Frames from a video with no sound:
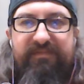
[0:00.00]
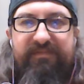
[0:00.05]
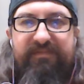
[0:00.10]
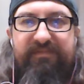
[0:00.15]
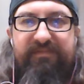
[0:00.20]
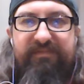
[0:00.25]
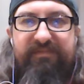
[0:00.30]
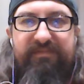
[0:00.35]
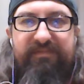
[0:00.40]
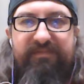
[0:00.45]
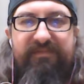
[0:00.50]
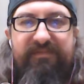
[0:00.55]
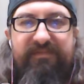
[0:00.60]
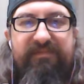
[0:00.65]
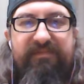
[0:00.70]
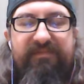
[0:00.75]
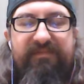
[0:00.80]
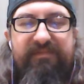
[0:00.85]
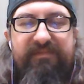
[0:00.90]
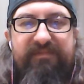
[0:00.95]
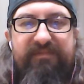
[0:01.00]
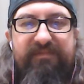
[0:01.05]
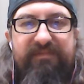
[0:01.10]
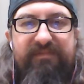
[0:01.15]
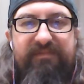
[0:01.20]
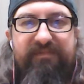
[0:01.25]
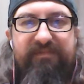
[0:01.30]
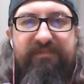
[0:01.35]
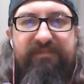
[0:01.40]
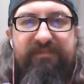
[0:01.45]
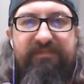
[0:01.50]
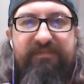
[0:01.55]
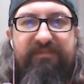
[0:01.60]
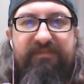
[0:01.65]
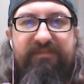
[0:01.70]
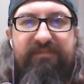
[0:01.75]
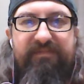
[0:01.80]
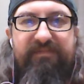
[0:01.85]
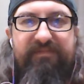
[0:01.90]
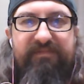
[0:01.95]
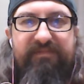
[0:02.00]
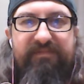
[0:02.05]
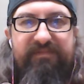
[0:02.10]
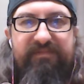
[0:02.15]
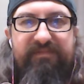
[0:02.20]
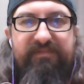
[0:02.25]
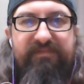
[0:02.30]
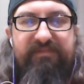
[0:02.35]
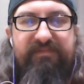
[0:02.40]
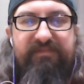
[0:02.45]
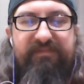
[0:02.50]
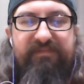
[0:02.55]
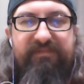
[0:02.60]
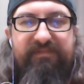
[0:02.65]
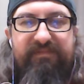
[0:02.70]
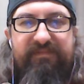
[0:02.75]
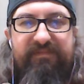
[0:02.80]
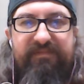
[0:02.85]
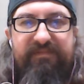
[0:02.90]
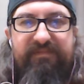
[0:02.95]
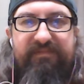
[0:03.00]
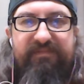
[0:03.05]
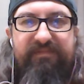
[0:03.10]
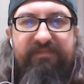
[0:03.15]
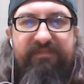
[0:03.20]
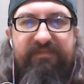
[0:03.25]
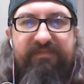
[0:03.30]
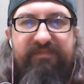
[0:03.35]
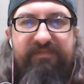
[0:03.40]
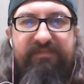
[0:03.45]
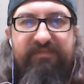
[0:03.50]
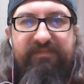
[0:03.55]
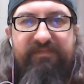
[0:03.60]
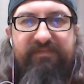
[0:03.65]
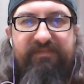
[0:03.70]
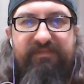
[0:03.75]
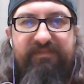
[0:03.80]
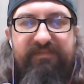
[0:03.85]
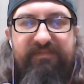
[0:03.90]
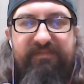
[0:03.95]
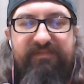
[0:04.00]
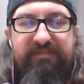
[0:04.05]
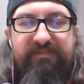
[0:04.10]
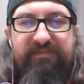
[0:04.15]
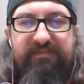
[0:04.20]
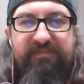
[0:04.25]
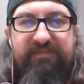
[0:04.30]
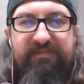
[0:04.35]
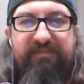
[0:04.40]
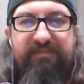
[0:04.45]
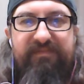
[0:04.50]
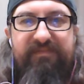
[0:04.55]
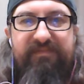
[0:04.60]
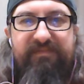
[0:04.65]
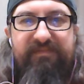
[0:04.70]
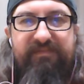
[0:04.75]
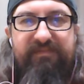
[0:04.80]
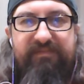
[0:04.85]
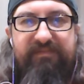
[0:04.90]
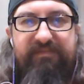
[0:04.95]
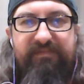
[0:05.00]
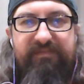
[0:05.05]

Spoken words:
This person isn't speaking.